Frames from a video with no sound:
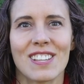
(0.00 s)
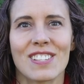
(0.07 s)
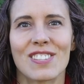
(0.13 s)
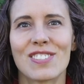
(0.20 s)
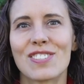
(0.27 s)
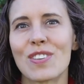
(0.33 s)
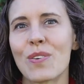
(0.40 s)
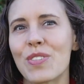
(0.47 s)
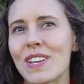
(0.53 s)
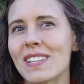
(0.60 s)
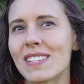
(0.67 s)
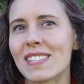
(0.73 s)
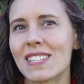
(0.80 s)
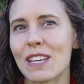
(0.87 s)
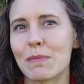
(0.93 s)
So
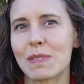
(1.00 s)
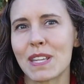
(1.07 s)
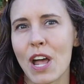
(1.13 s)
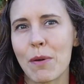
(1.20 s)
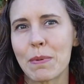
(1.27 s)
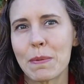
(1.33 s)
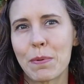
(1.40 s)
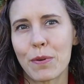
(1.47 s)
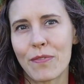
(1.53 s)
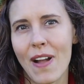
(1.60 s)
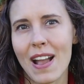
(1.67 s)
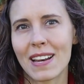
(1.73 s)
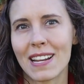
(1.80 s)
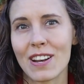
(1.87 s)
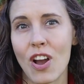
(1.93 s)
these tips that I'll be
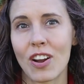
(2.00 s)
providing